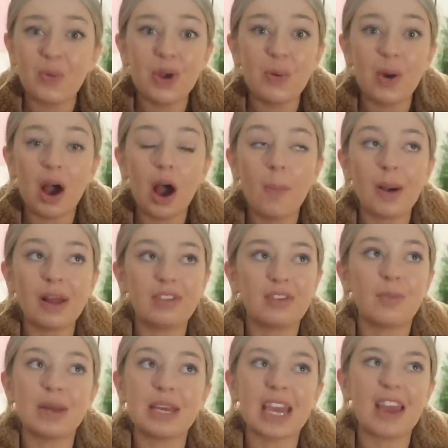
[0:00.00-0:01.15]
We were up and
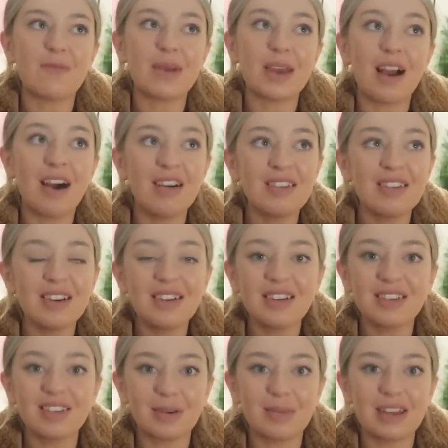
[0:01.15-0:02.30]
somebody gave me
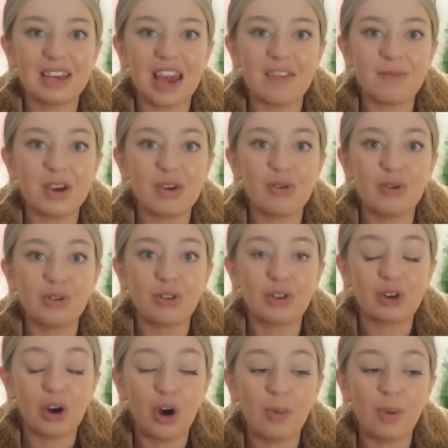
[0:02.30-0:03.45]
onion, somebody gave me corn on the
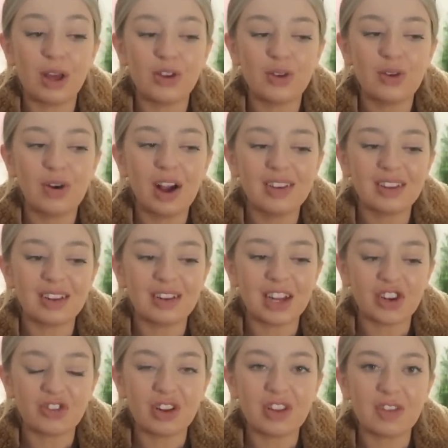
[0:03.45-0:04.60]
cob. Like, you guys are
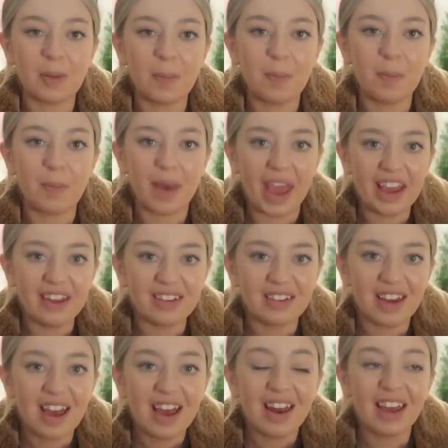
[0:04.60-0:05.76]
literally the
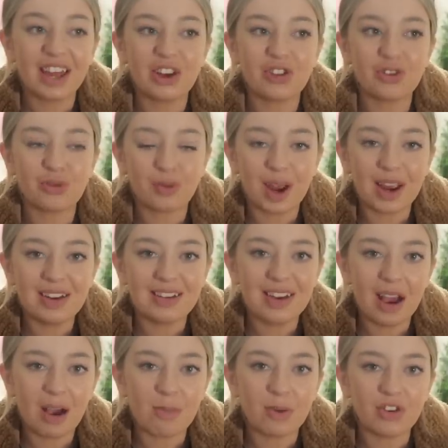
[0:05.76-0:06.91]
best. Like, it's crazy
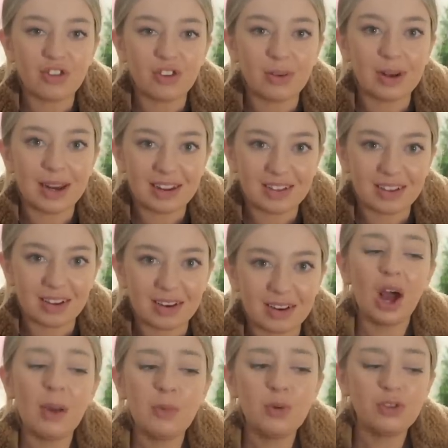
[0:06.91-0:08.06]
how much you listen.
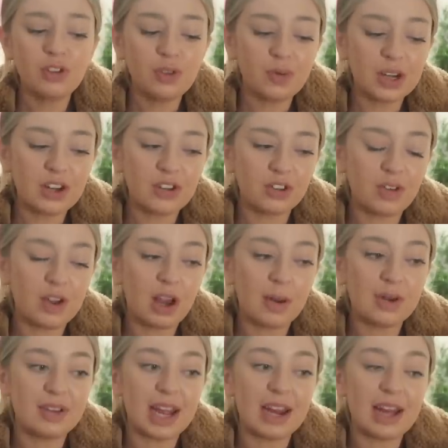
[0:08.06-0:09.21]
I'm also really sorry I'm
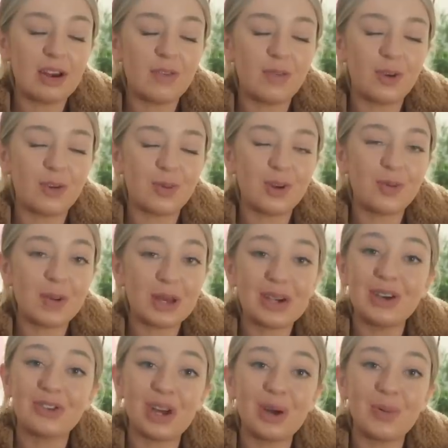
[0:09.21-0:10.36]
a day late on Vlogmas
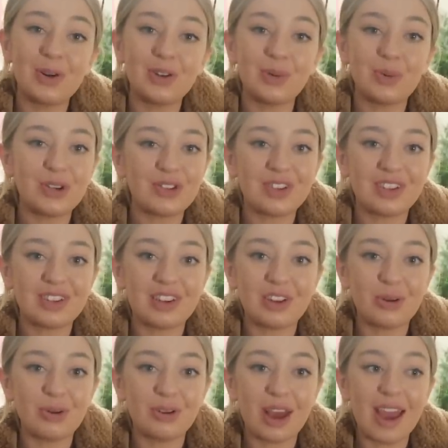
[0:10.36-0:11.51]
because I was at Winter in the
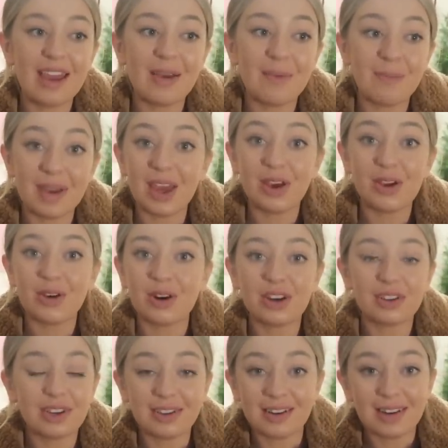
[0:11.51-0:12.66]
City all day meeting you
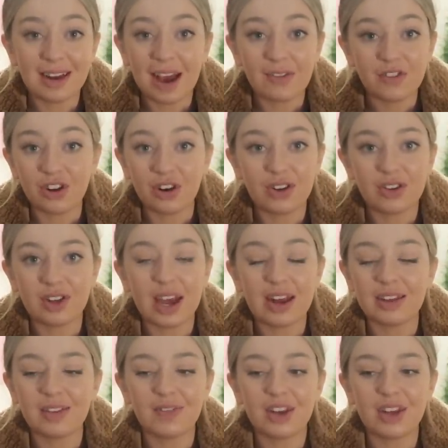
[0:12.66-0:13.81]
guys. I didn't have chance to
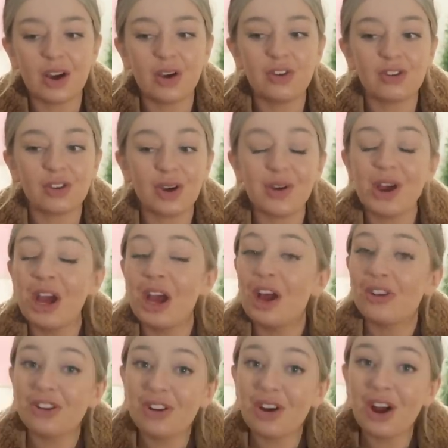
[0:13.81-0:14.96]
edit the video, so
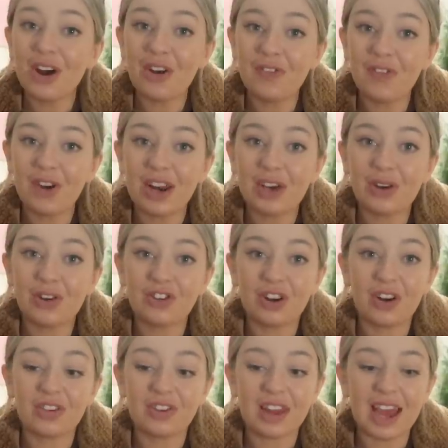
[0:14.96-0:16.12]
tonight I finally got a
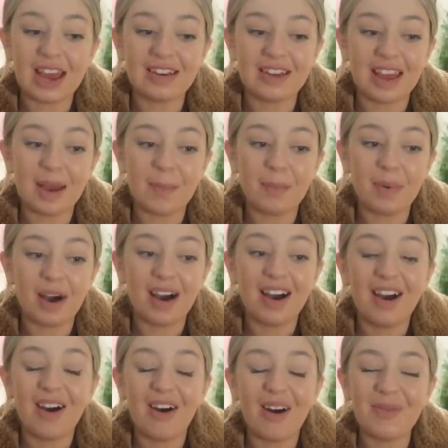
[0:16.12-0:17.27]
chance to edit, but
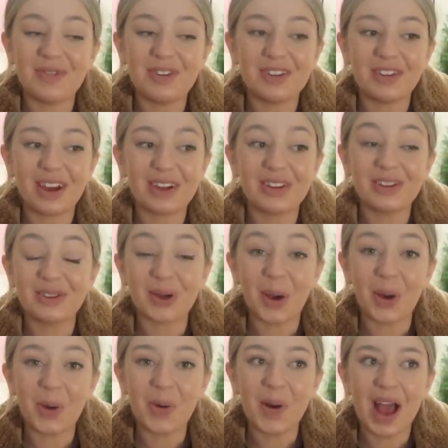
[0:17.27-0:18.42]
I'm just like
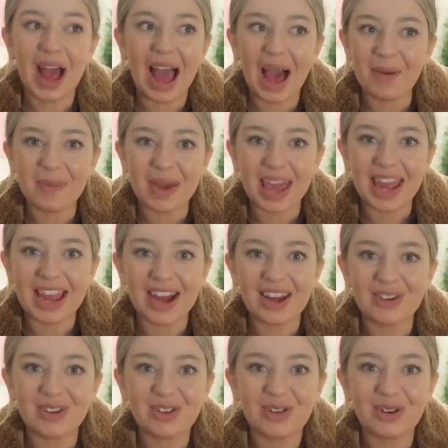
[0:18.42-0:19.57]
so happy
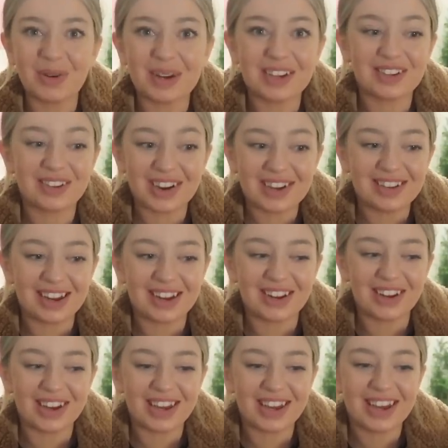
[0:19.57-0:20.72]
and just so excited.
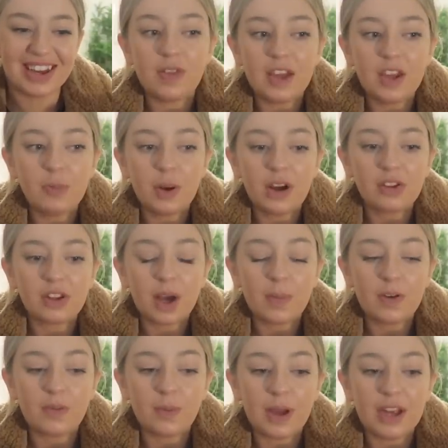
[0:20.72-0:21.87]
Like, these past
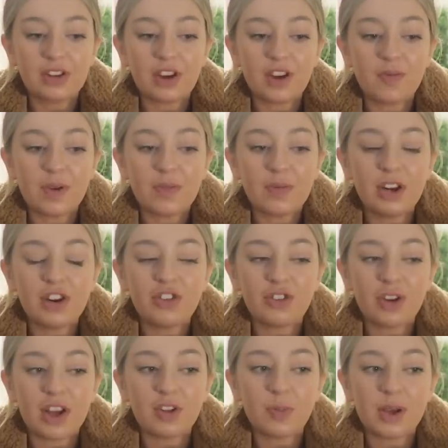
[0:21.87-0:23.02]
couple of weeks I've been really
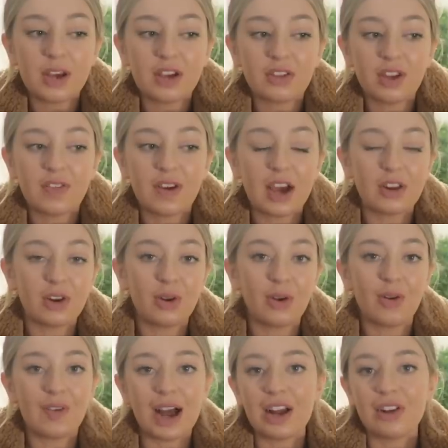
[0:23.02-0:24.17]
stressed because I've had a
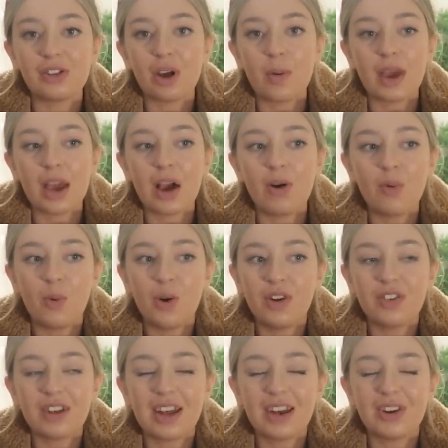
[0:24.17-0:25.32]
lot of ads going out at
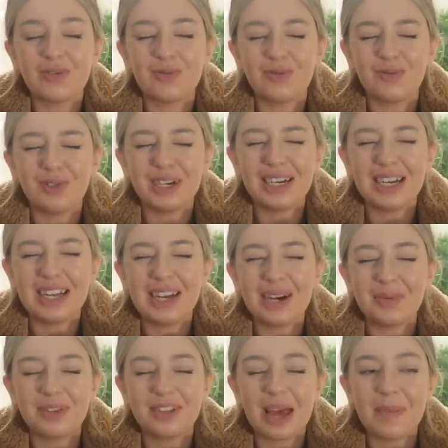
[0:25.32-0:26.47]
once, and it's really
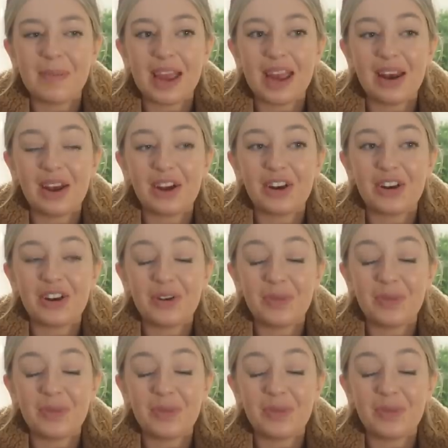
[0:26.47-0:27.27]
upset me. Like,